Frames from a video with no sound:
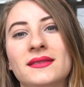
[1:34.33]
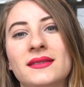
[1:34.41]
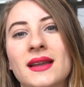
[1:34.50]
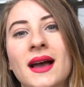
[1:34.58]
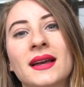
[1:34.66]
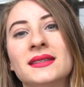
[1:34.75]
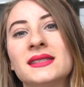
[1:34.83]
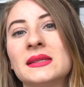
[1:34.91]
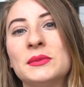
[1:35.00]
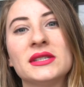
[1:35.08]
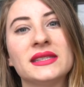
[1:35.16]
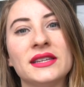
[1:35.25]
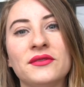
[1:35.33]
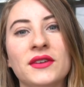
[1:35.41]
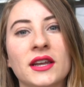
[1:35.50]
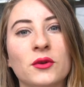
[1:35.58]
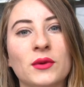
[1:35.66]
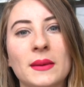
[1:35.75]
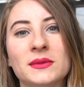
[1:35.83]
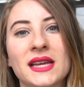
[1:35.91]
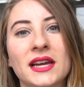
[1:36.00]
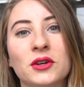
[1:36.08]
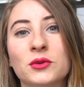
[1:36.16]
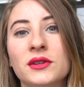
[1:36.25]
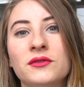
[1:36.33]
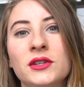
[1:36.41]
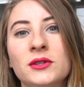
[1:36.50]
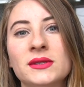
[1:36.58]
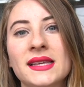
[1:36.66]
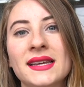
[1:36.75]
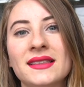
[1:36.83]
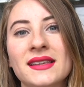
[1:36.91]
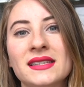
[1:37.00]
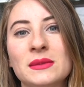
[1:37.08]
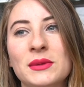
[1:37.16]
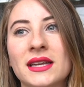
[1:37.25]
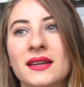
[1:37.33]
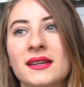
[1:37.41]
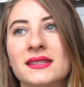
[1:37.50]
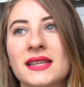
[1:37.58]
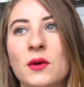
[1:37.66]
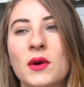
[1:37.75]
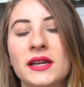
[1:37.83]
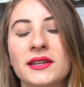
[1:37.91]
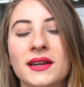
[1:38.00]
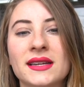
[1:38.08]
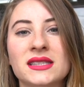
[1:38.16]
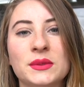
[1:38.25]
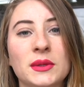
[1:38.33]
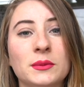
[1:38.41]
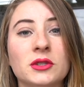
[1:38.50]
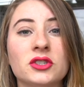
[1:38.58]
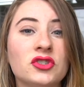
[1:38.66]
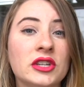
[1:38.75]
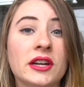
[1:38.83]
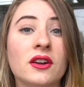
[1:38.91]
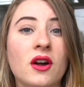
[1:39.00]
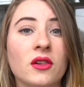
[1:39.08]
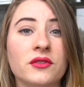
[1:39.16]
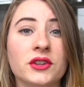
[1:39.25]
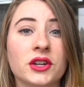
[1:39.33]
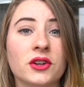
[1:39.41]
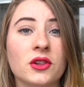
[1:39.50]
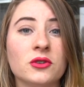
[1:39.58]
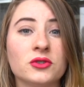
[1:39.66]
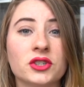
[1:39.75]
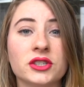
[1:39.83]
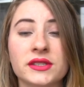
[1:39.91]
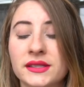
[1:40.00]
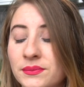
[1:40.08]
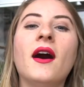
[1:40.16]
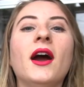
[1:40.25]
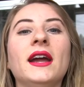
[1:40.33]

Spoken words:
non-specific reptile reviews like this because I want you guys to be able to share all of your enclosures.